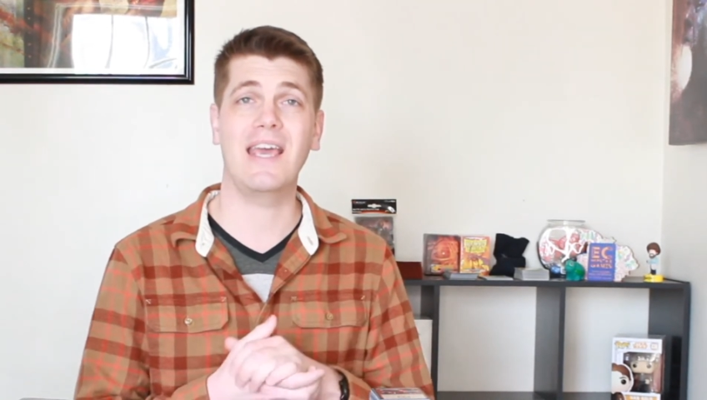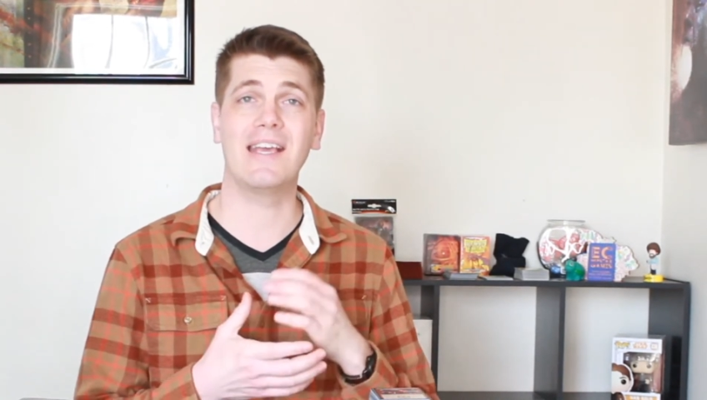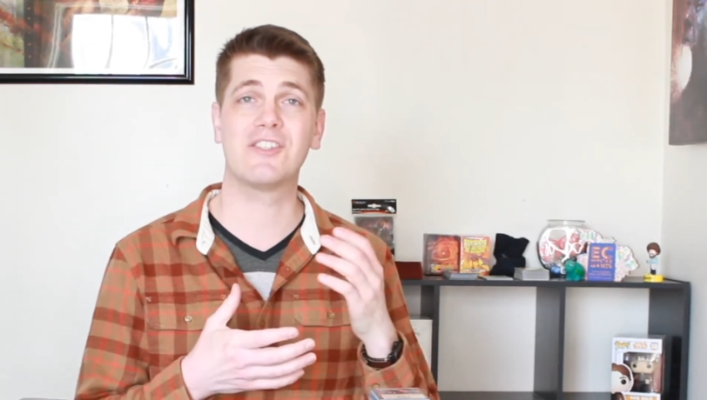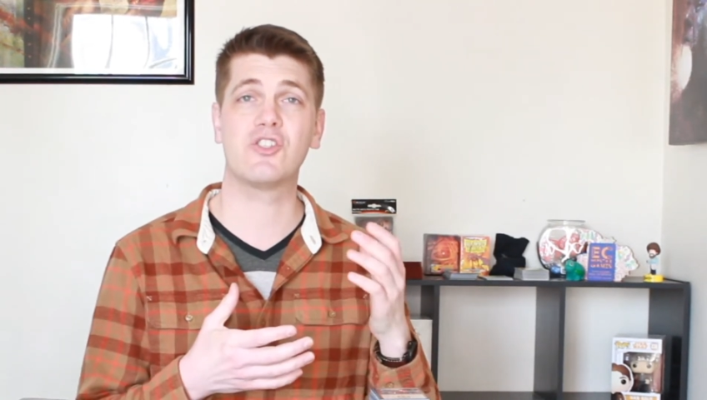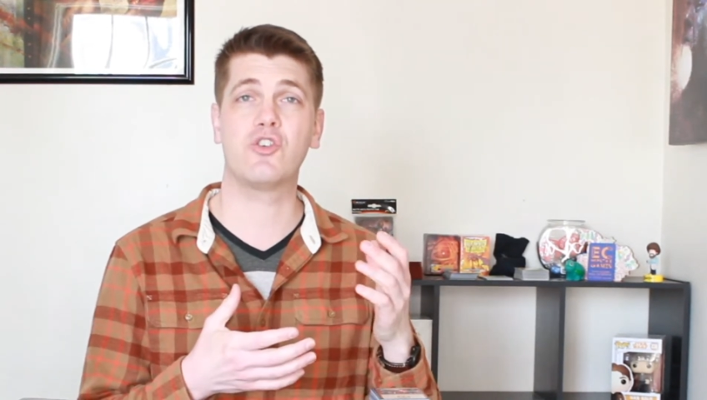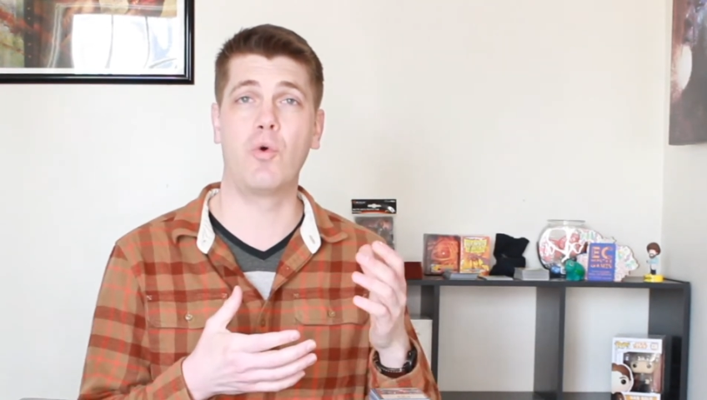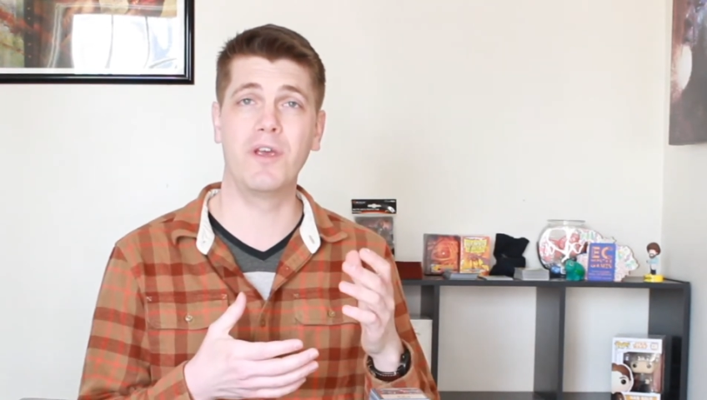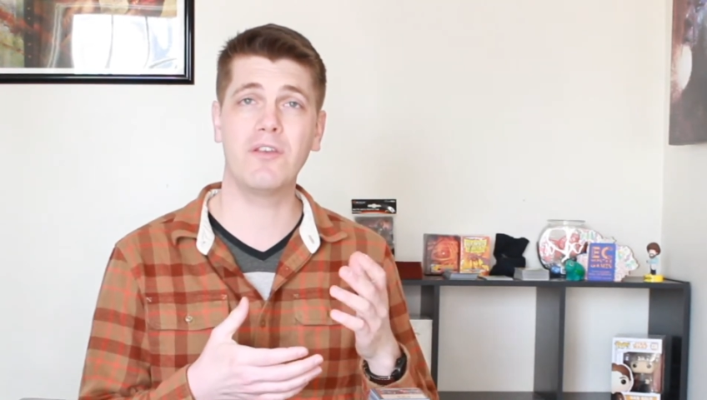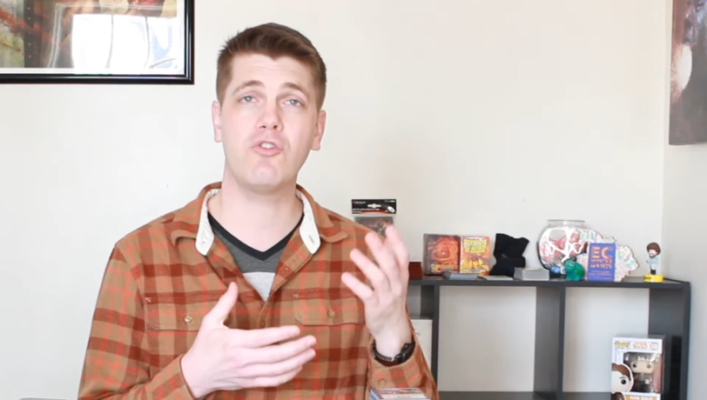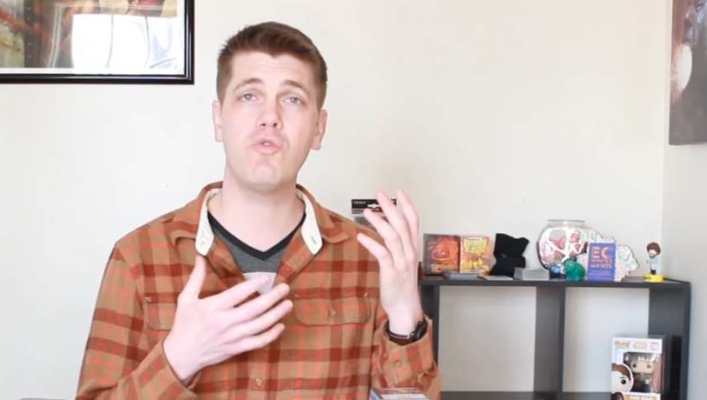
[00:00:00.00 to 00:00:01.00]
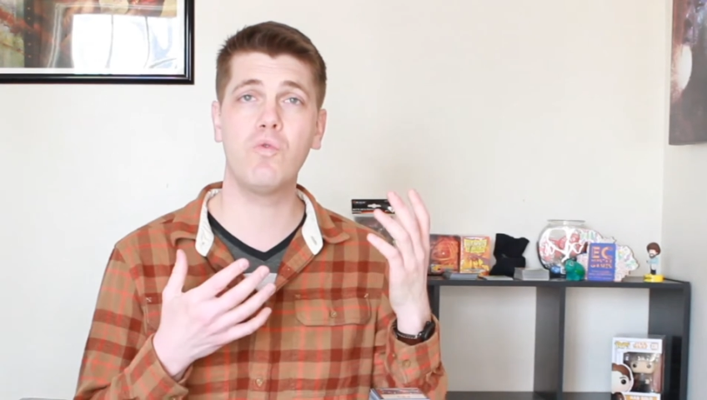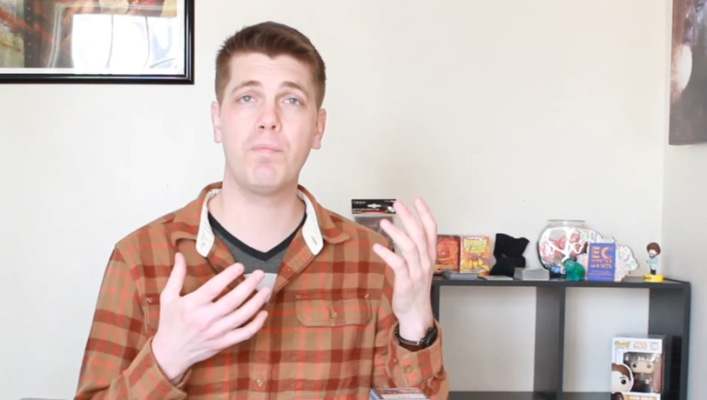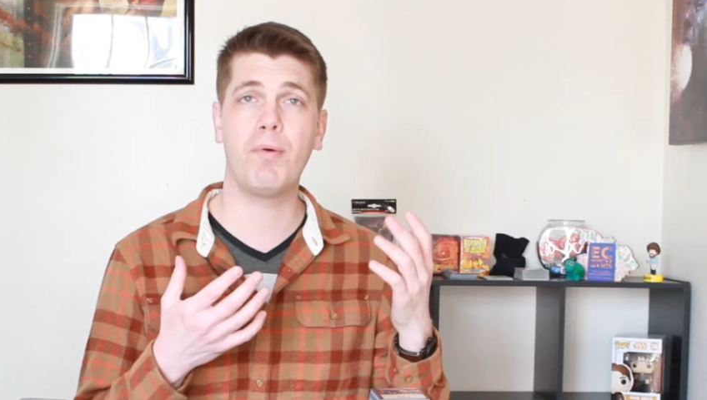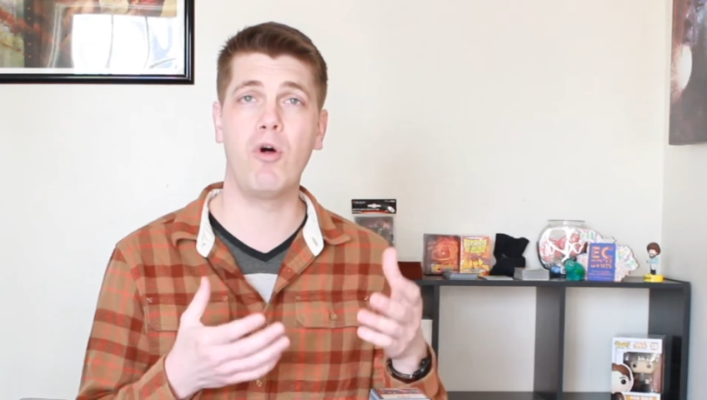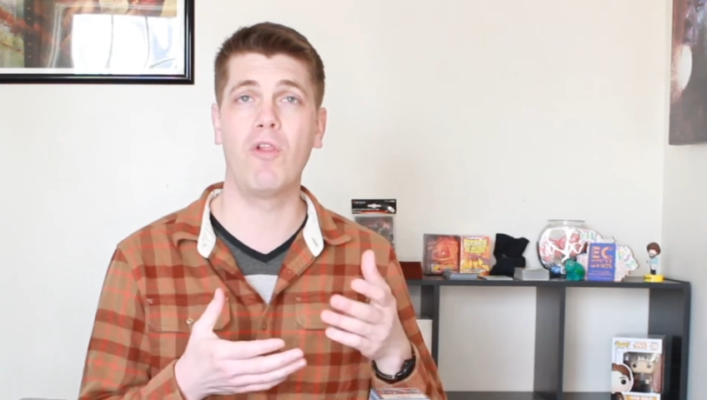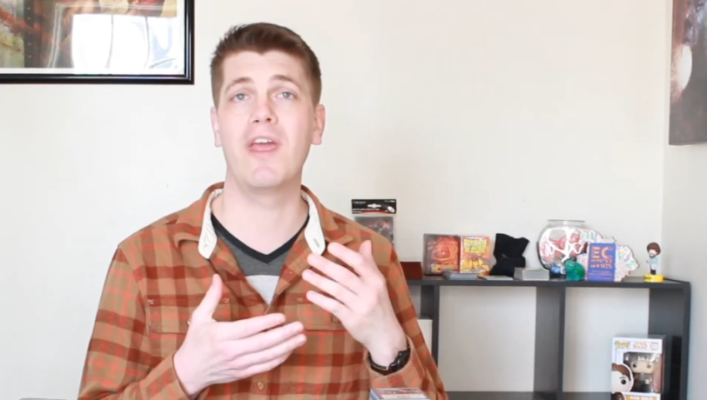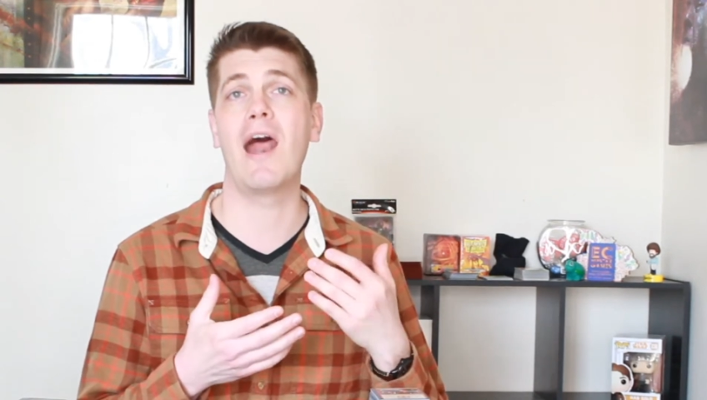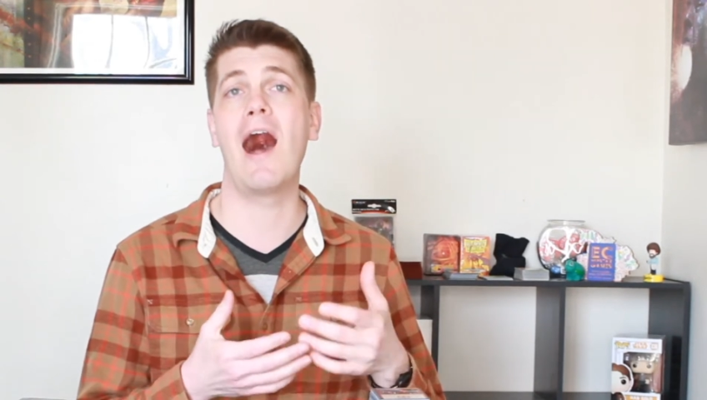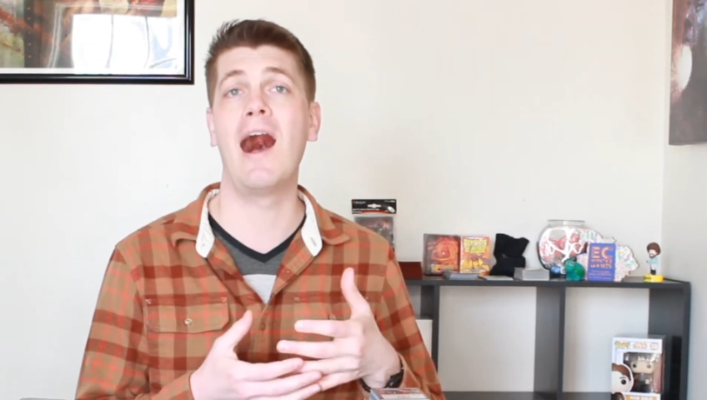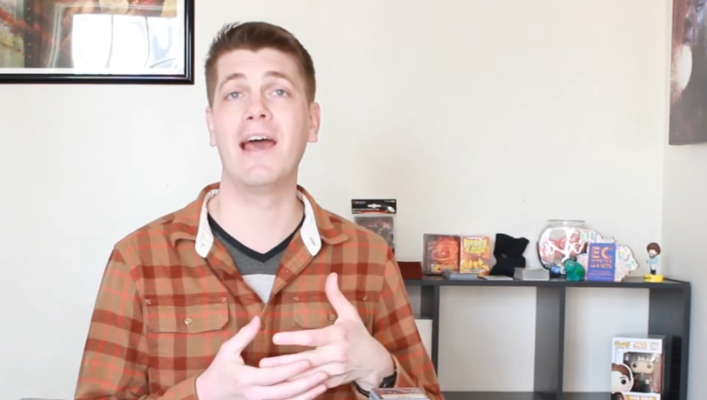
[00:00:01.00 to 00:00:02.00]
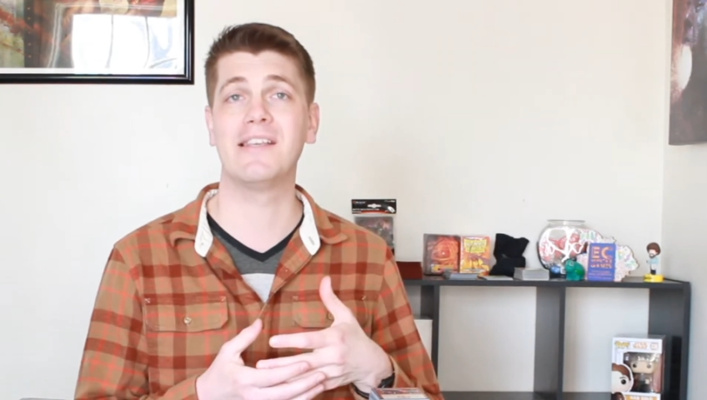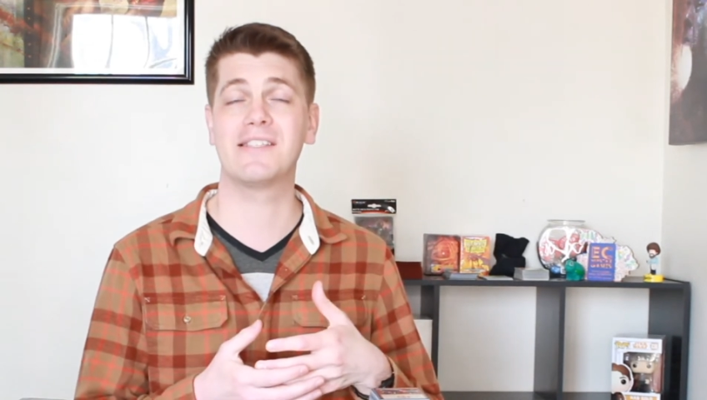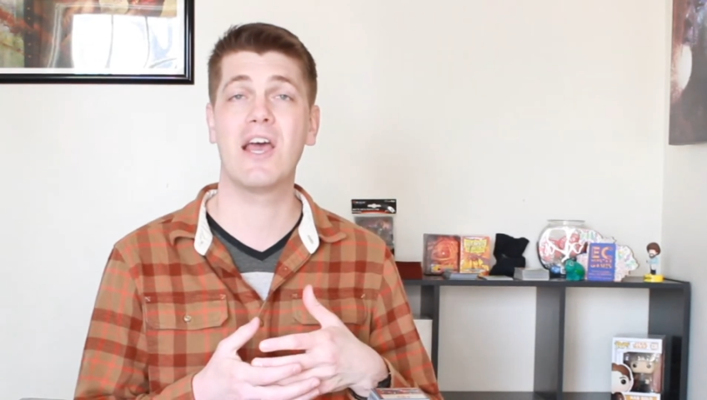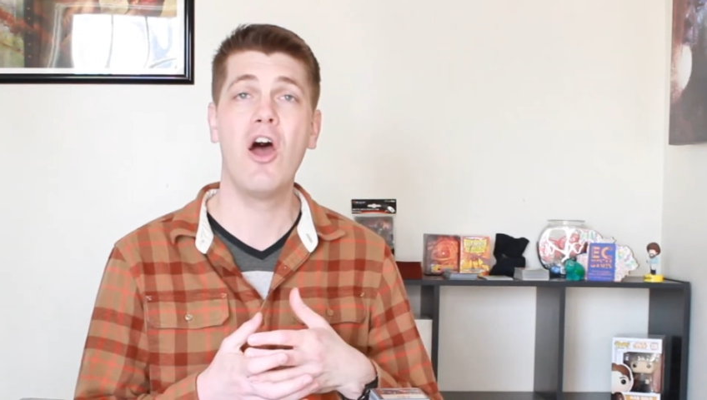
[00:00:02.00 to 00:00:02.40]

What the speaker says: it's going to pull in eyes